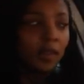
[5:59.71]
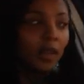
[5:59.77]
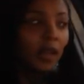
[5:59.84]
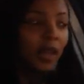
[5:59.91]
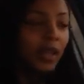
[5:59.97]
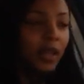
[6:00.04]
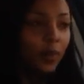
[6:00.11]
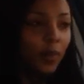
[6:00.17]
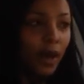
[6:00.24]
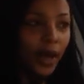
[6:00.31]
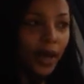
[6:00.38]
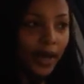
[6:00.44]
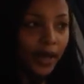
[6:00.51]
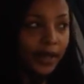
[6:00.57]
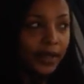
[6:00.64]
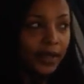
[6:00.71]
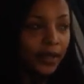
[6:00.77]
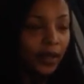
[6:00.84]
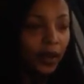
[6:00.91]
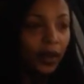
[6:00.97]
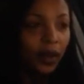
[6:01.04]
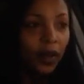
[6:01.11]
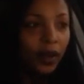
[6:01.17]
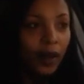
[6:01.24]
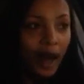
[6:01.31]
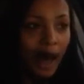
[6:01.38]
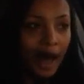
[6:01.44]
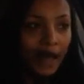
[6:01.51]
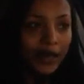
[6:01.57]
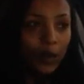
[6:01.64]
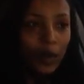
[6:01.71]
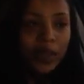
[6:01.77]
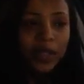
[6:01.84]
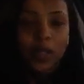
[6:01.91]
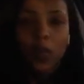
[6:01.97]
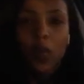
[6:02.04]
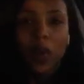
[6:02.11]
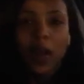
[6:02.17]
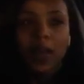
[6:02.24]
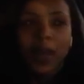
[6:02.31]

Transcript: Anyways, I'll talk to you all